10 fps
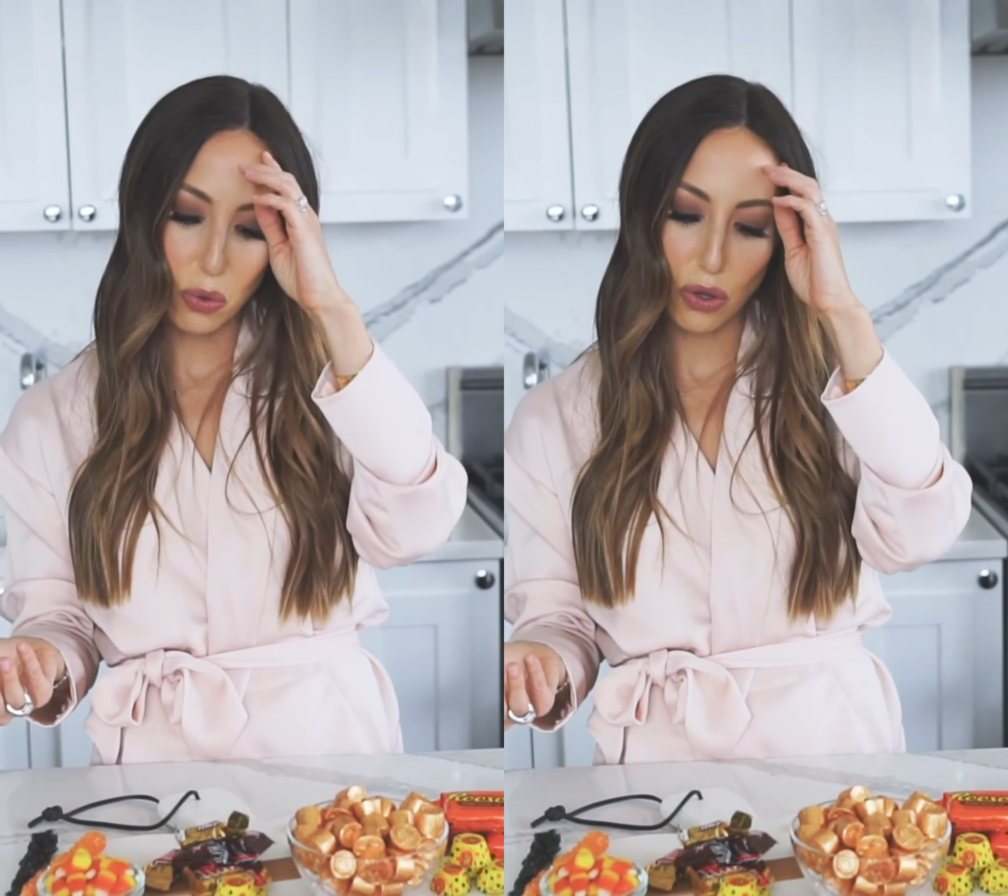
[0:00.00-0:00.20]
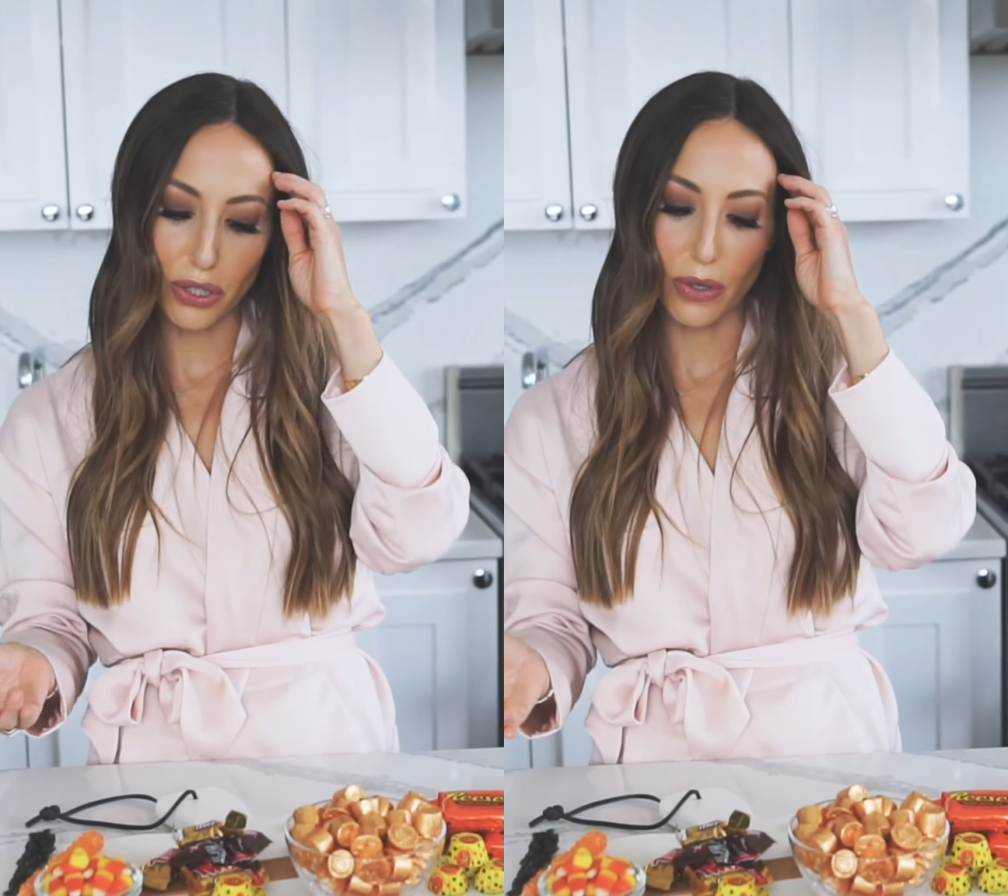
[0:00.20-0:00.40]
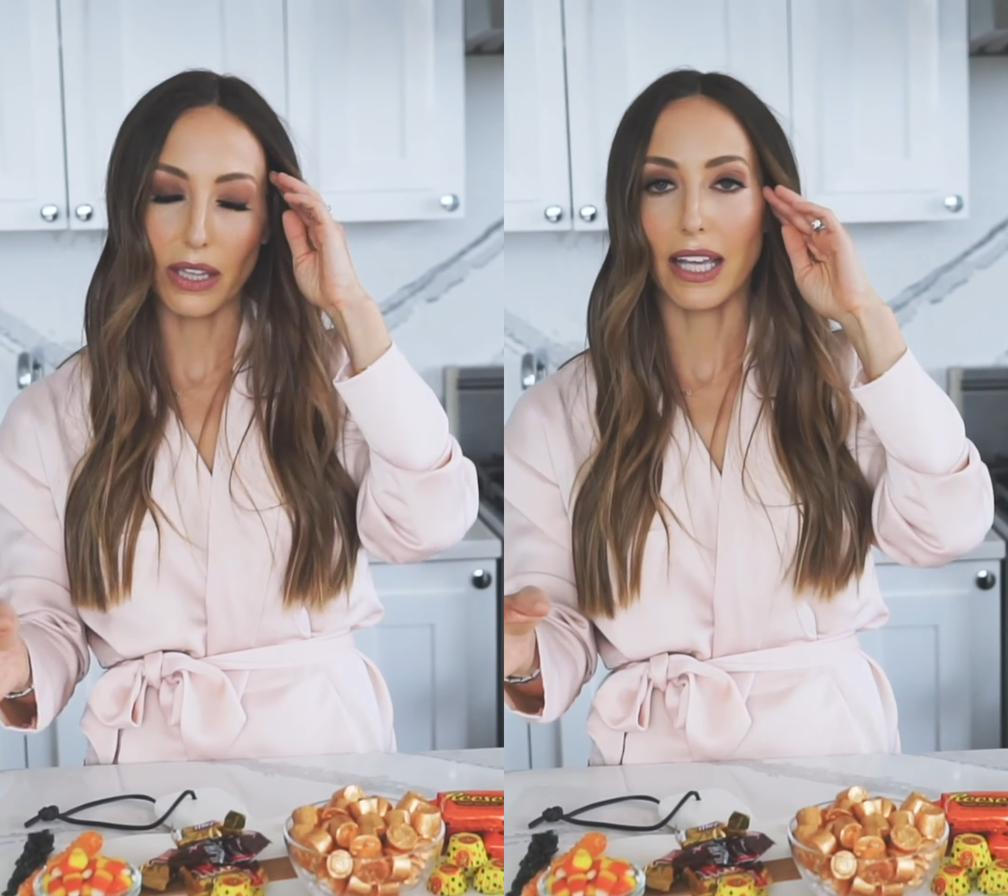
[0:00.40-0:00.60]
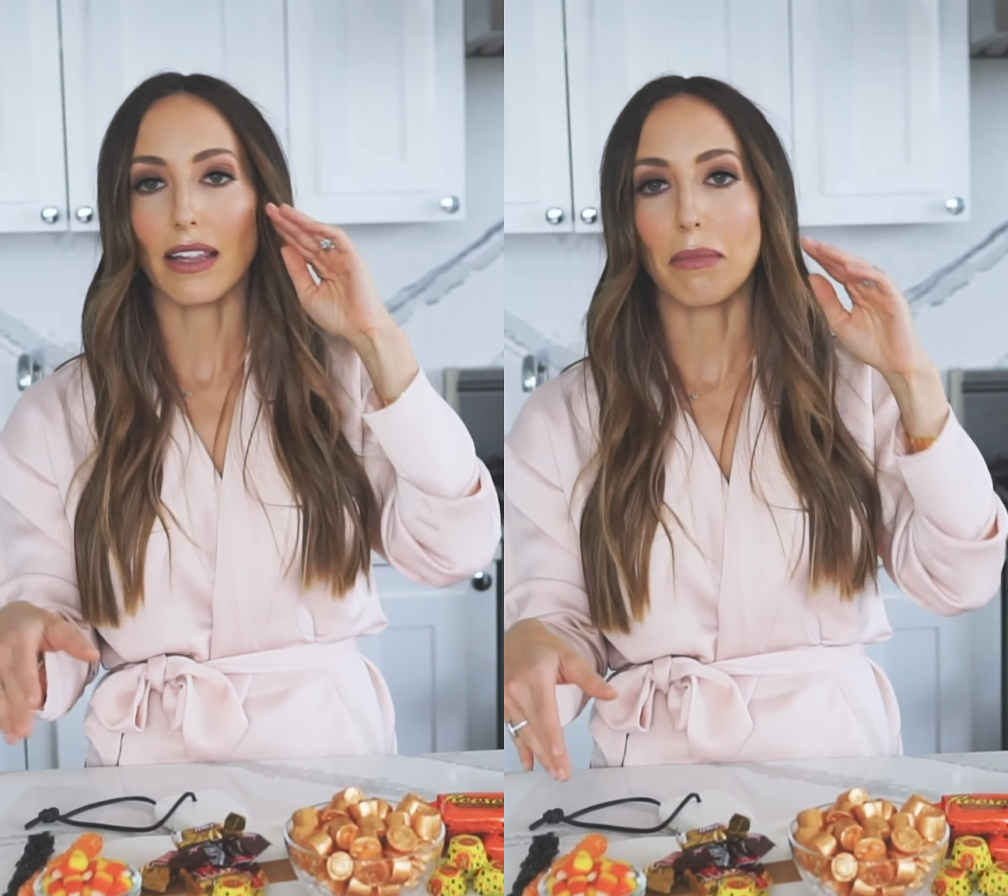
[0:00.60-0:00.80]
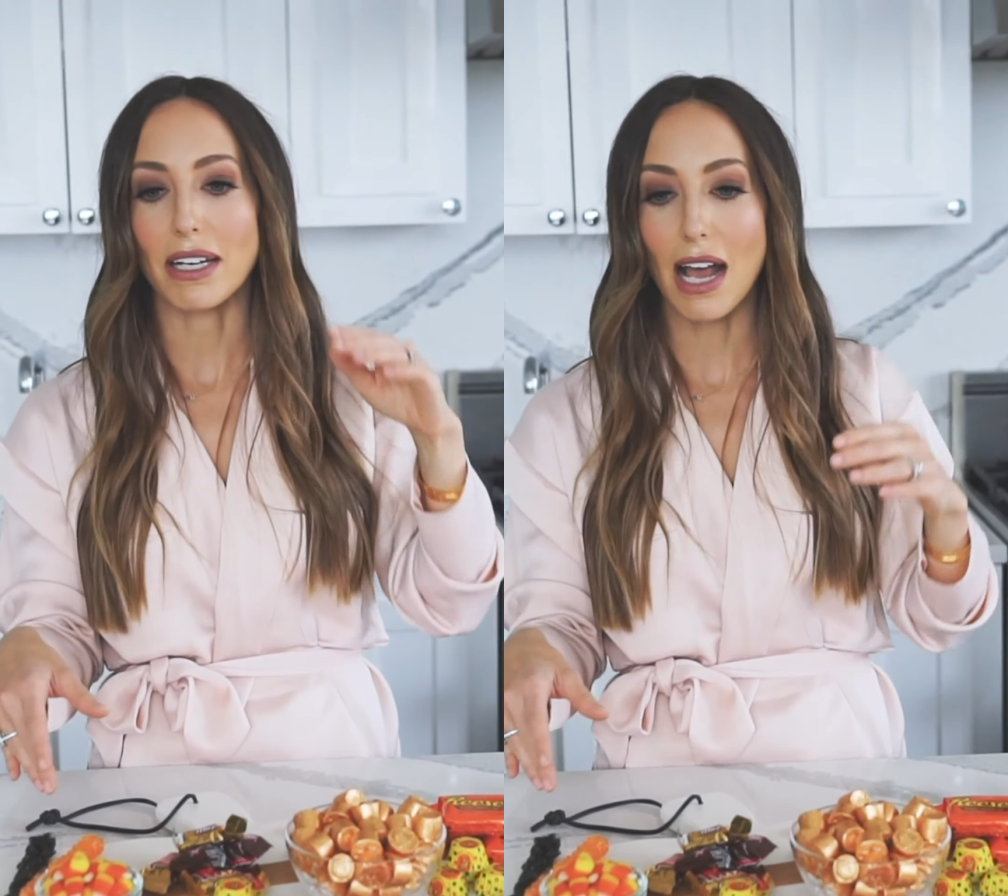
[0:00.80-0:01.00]
cool. You could lay
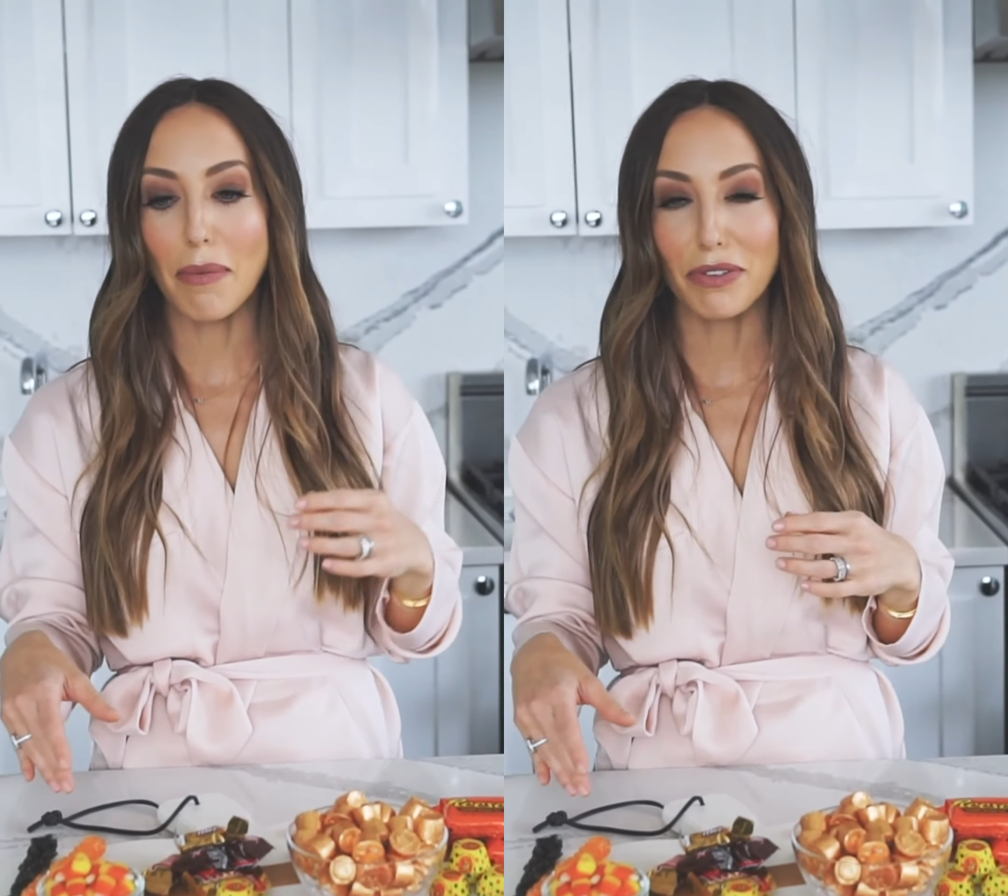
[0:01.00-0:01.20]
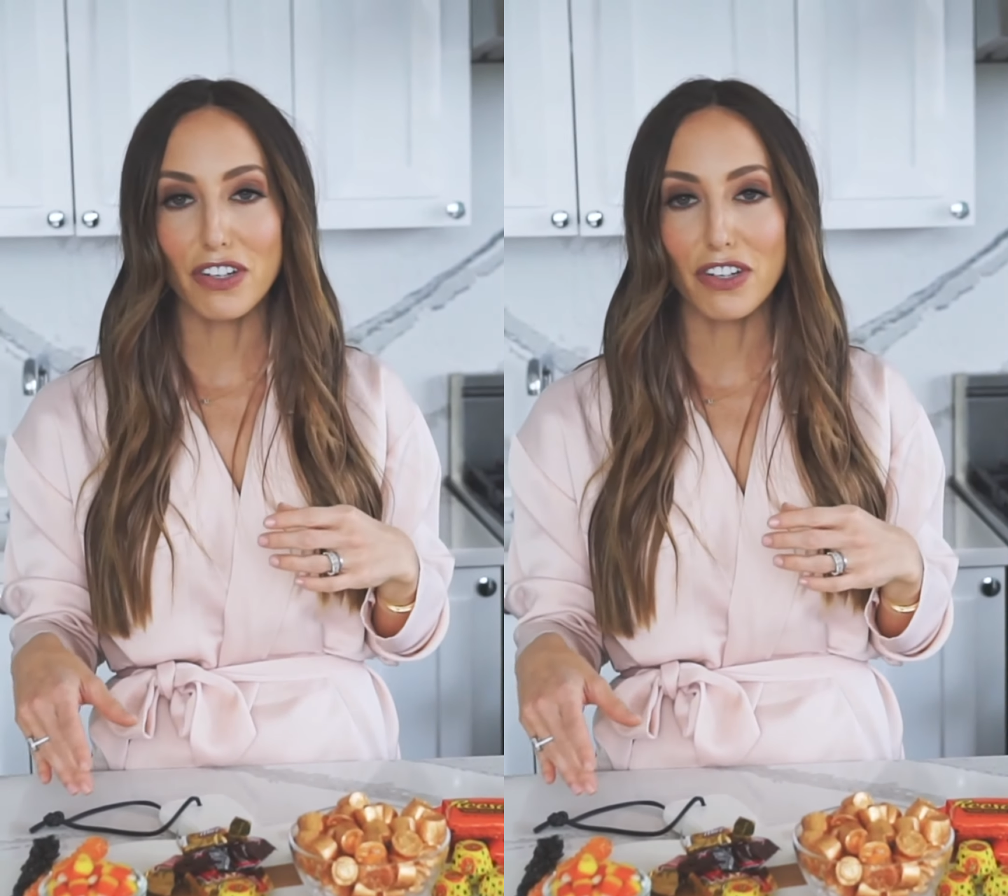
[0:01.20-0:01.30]
them on top of